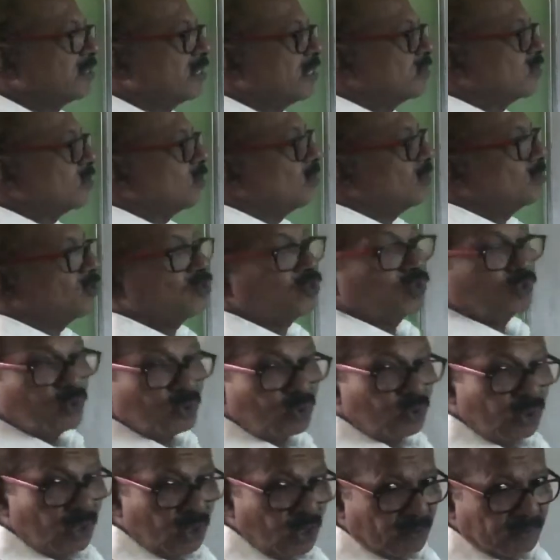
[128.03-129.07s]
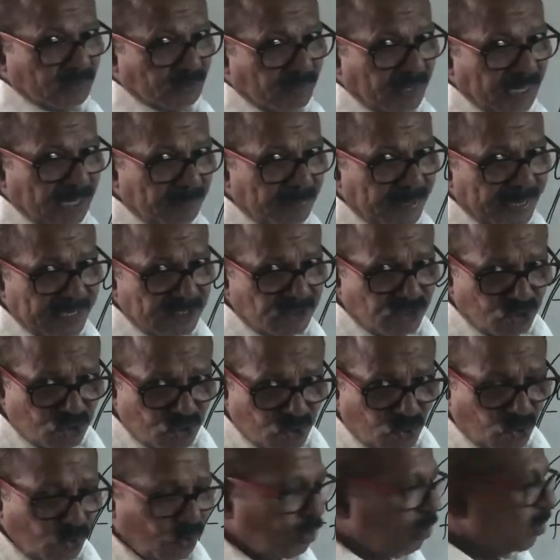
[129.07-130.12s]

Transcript: has got two lobes. Bi means two,